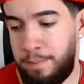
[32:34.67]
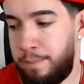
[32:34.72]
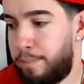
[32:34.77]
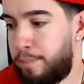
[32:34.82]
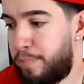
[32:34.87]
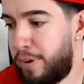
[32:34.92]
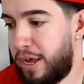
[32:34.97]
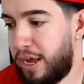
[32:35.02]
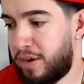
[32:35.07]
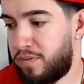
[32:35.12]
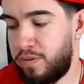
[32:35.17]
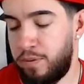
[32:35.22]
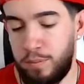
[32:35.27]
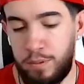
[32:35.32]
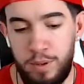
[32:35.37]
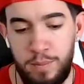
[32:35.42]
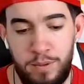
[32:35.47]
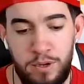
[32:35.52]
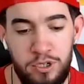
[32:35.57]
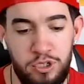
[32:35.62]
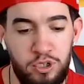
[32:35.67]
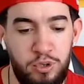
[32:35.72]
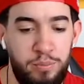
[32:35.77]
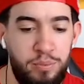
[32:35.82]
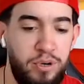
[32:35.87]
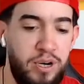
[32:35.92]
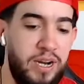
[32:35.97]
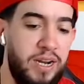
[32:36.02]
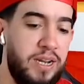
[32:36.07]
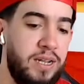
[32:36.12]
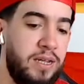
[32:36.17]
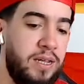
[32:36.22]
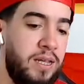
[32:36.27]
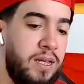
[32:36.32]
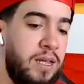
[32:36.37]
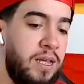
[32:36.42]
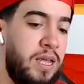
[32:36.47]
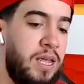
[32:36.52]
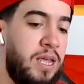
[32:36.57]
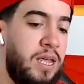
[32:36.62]
Back from commercial break.
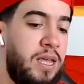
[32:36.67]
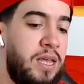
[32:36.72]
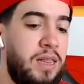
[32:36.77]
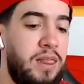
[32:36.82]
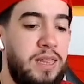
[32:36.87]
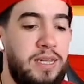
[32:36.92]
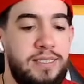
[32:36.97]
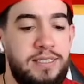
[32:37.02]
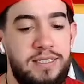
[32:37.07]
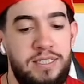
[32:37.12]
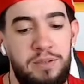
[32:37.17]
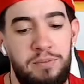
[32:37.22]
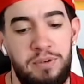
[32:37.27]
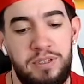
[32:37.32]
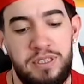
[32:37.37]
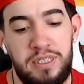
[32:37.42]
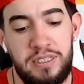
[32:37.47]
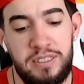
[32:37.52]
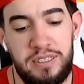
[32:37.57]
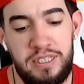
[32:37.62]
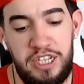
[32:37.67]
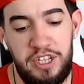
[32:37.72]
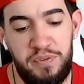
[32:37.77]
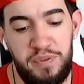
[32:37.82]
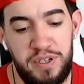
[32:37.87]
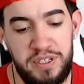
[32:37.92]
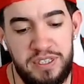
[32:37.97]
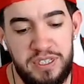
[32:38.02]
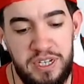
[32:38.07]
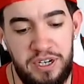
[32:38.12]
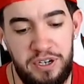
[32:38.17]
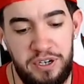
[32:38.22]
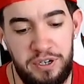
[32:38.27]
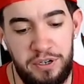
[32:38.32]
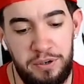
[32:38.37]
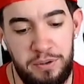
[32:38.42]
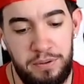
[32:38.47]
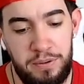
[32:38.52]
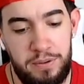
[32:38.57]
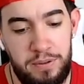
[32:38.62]
Let's see what this defense can
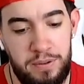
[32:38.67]
do.